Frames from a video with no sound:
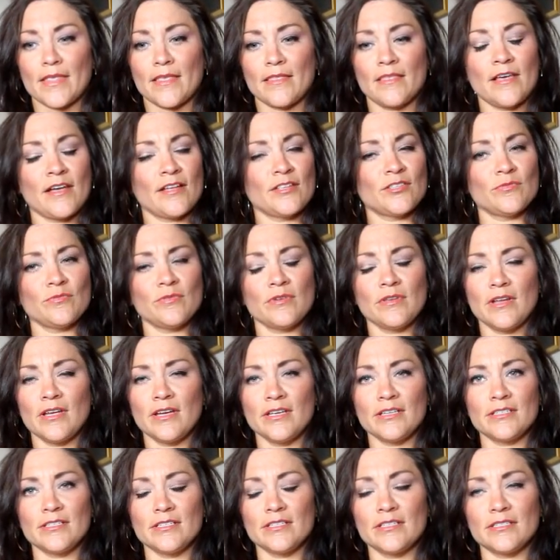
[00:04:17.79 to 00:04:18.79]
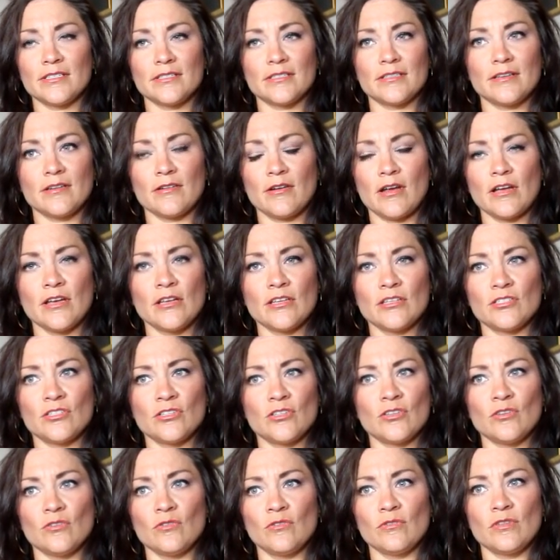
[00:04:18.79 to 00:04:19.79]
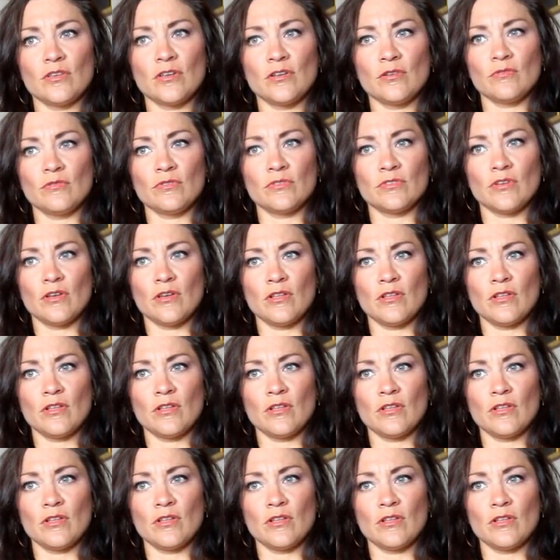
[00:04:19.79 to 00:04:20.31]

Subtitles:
That's when I just knew that it was